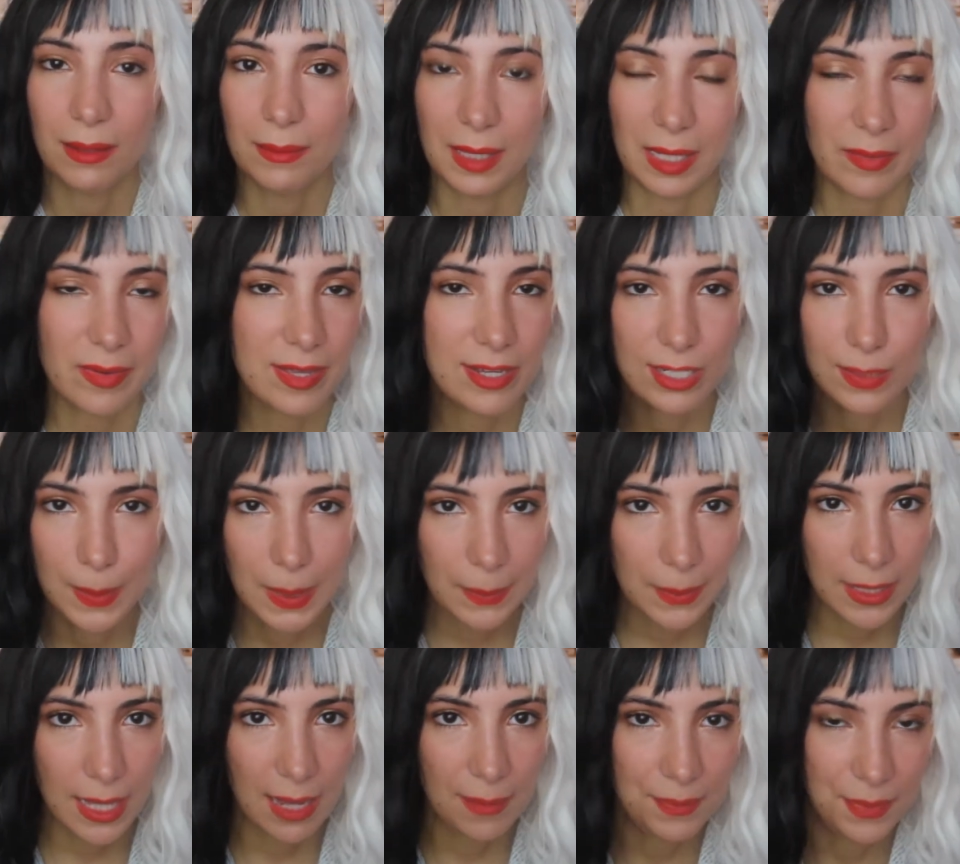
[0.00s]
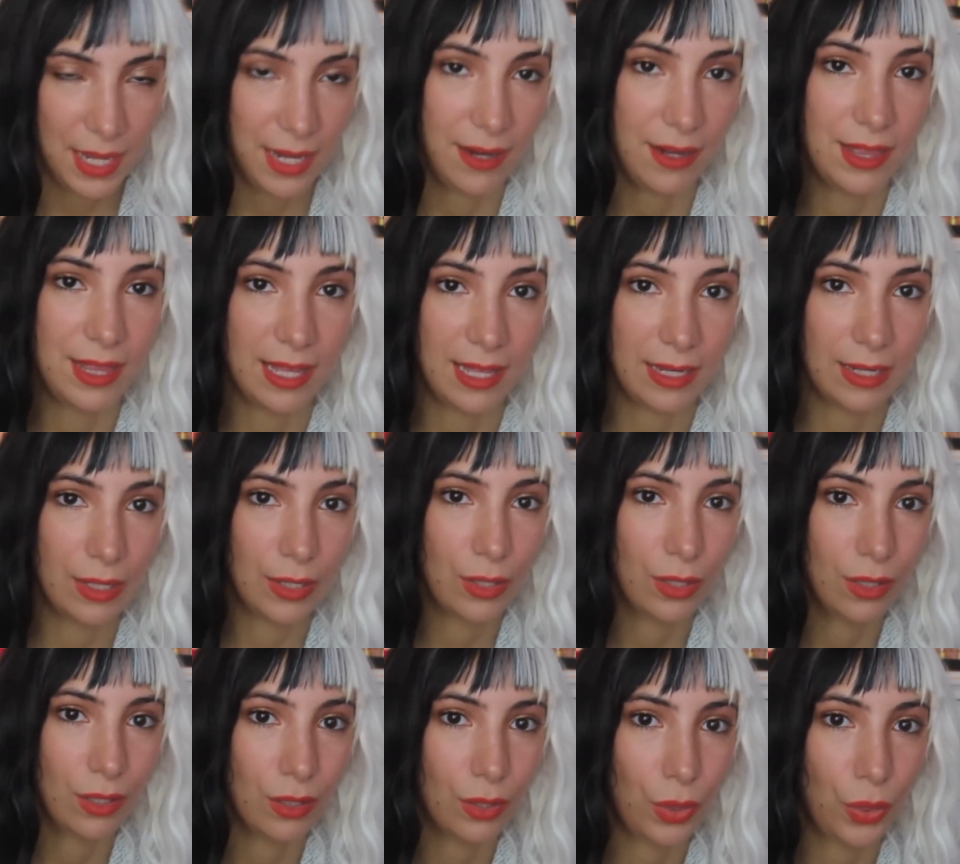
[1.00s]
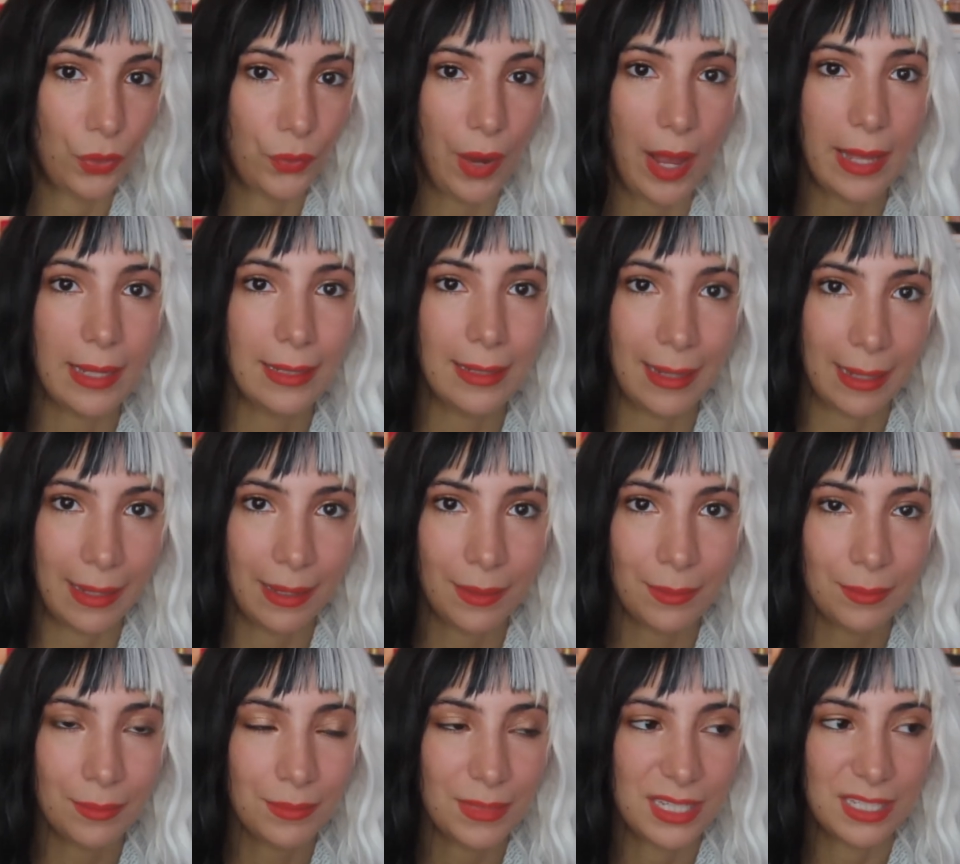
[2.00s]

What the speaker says: Maybe there's people up there that threaten him,